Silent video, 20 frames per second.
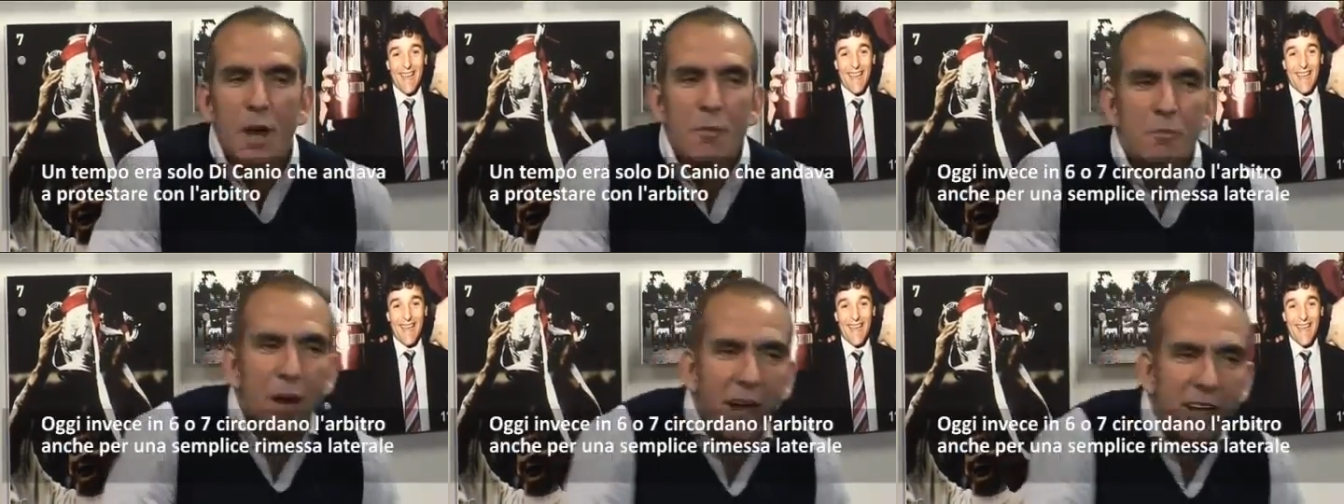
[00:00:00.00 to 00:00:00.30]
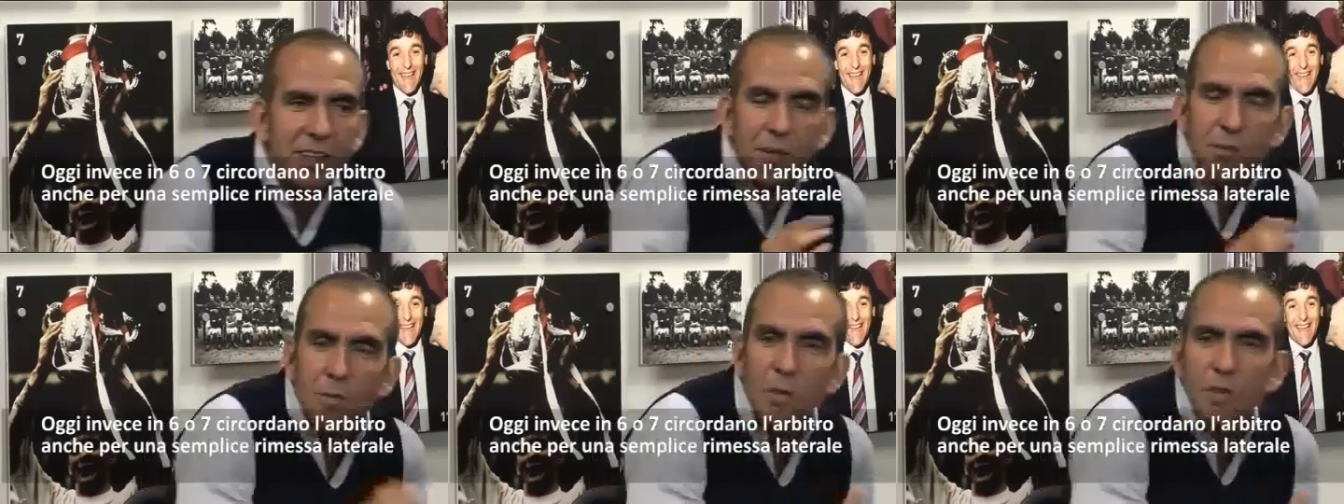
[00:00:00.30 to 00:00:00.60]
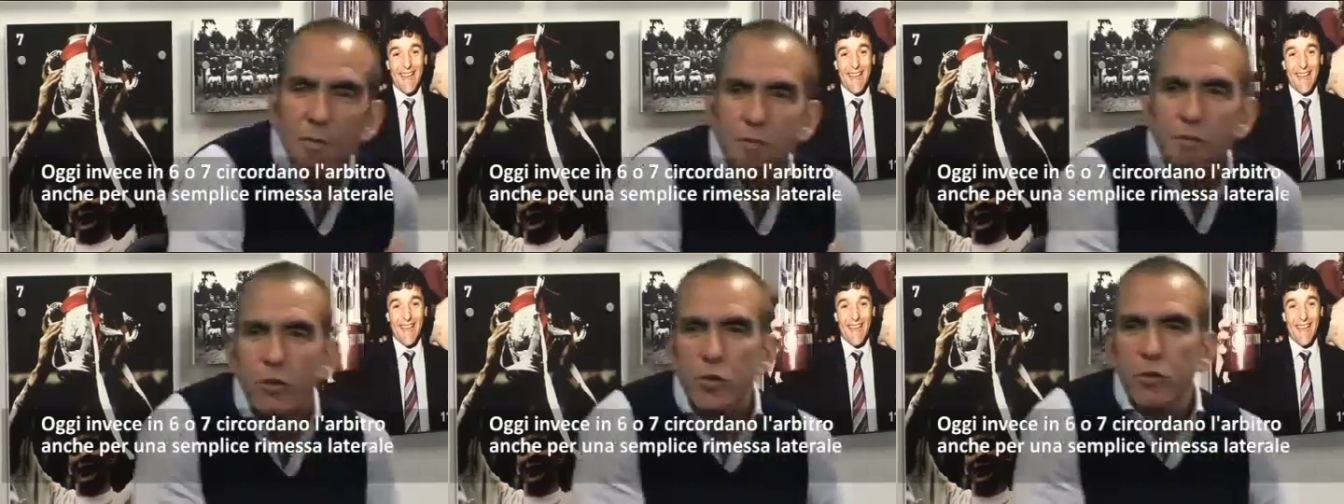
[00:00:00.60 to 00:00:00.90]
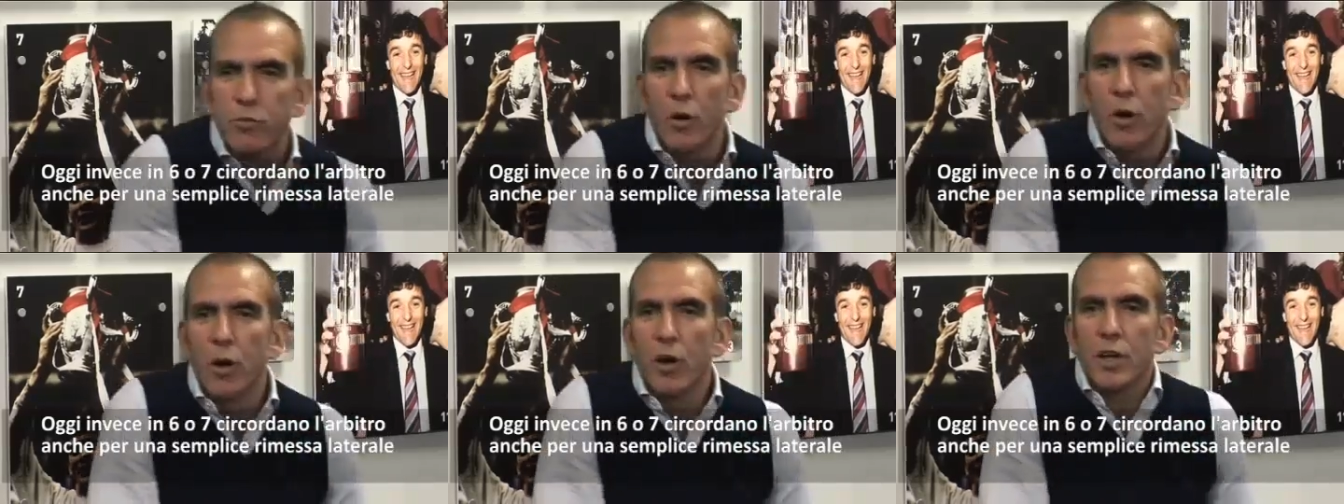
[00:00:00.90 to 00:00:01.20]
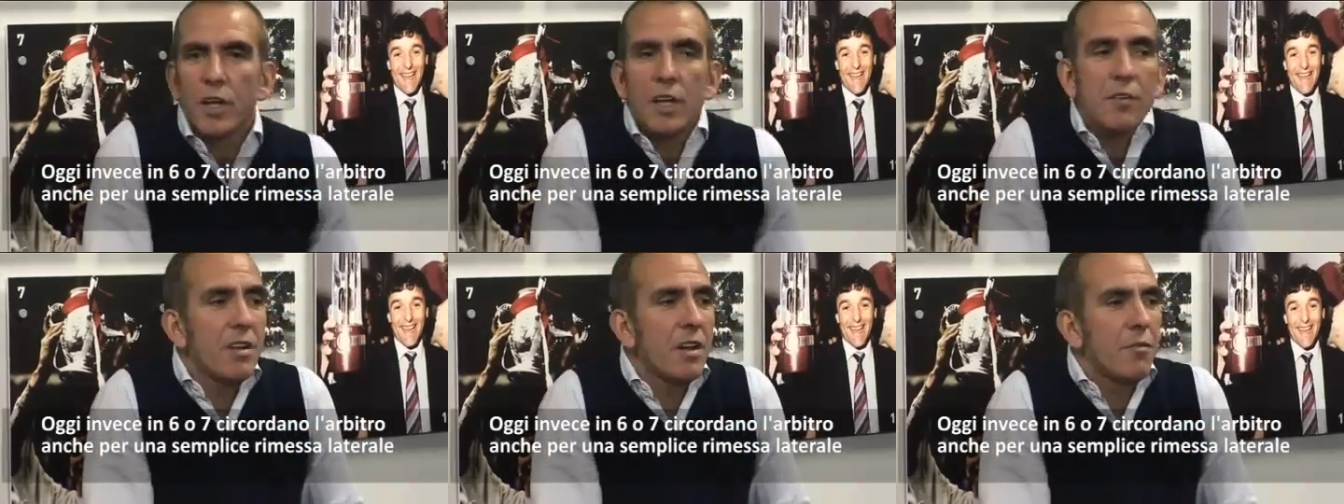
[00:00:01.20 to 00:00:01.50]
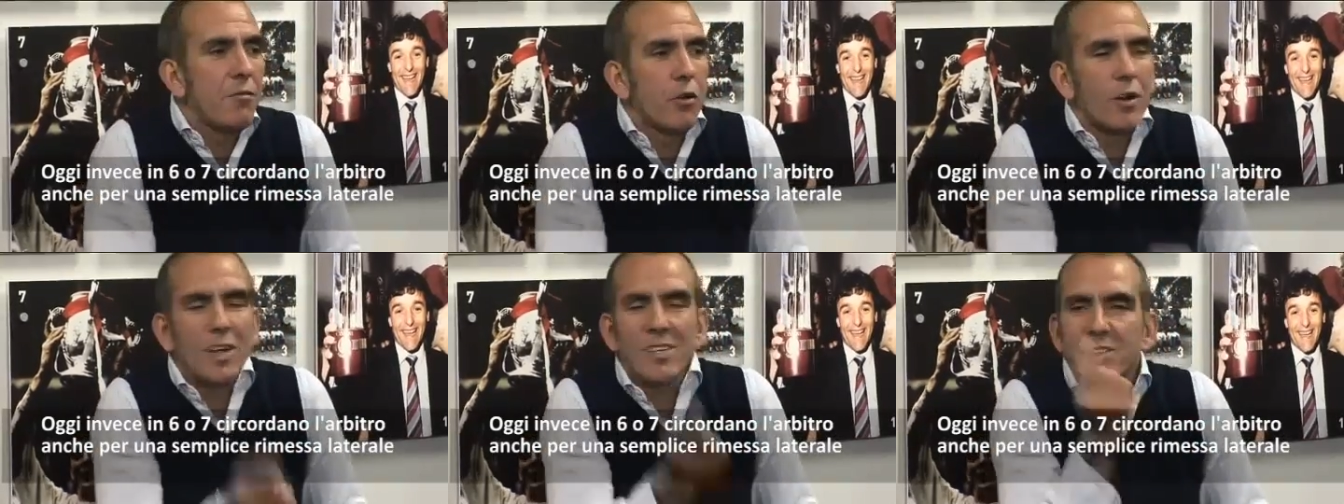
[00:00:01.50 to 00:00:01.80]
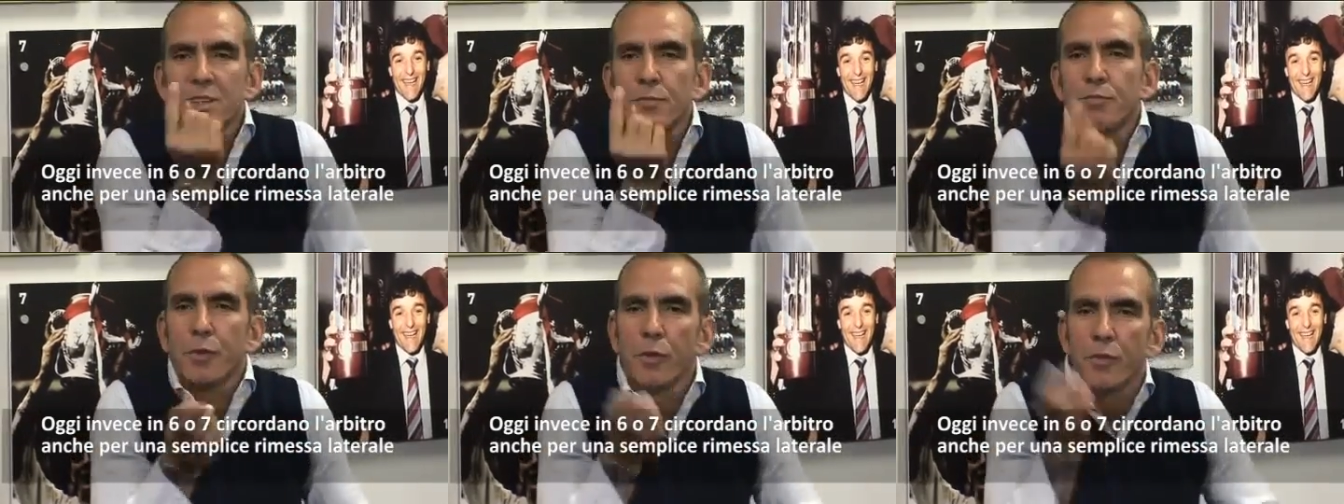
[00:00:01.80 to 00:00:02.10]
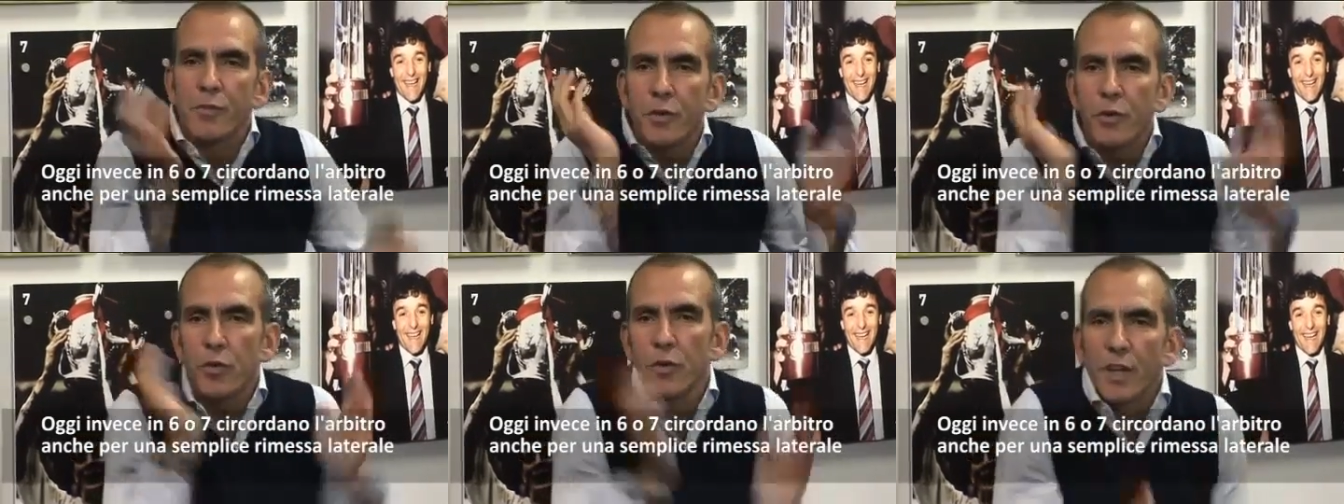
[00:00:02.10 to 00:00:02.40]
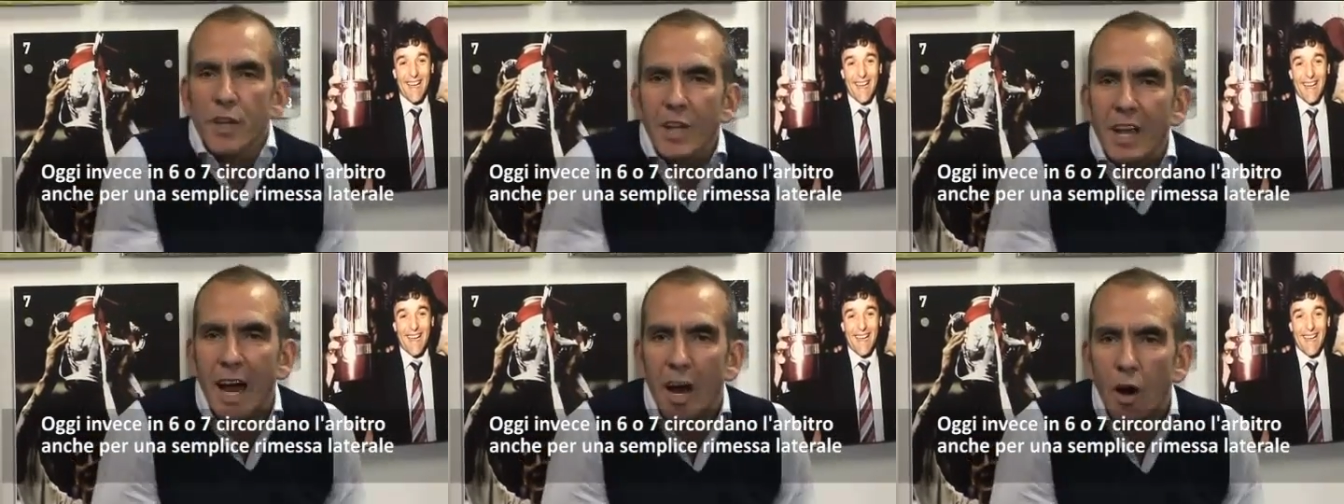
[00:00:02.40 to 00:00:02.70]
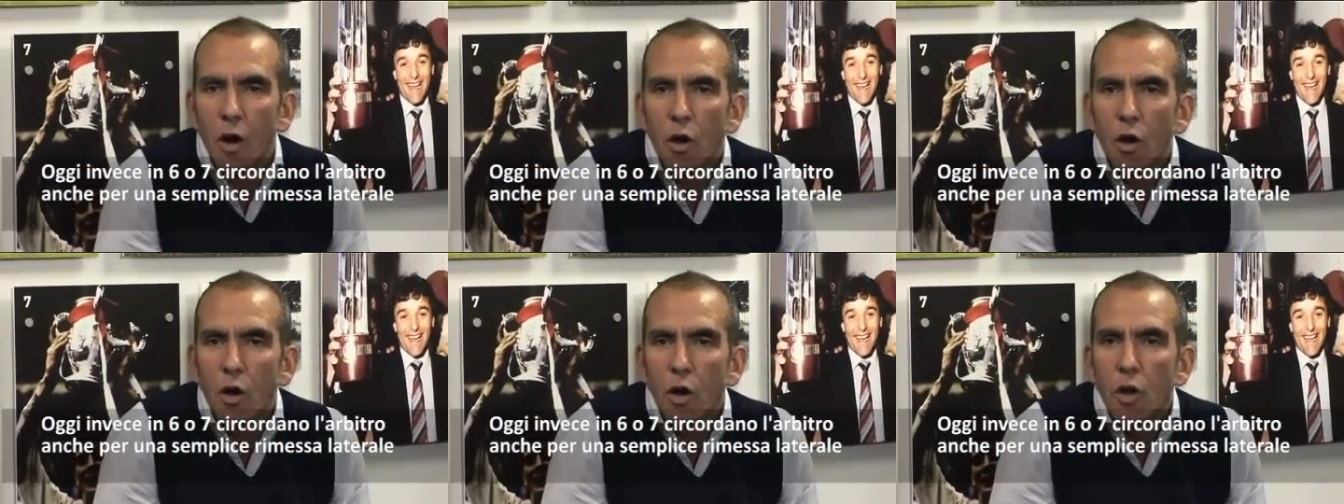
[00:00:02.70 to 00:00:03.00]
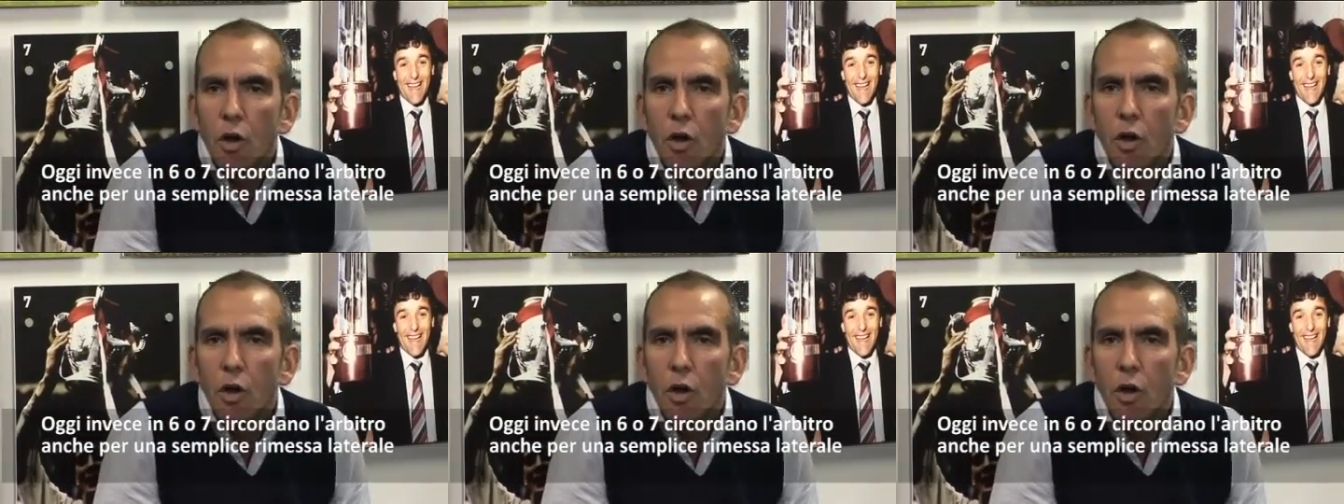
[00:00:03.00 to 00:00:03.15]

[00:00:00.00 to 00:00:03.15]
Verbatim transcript: But in the modern football, even for a simple throw-in now,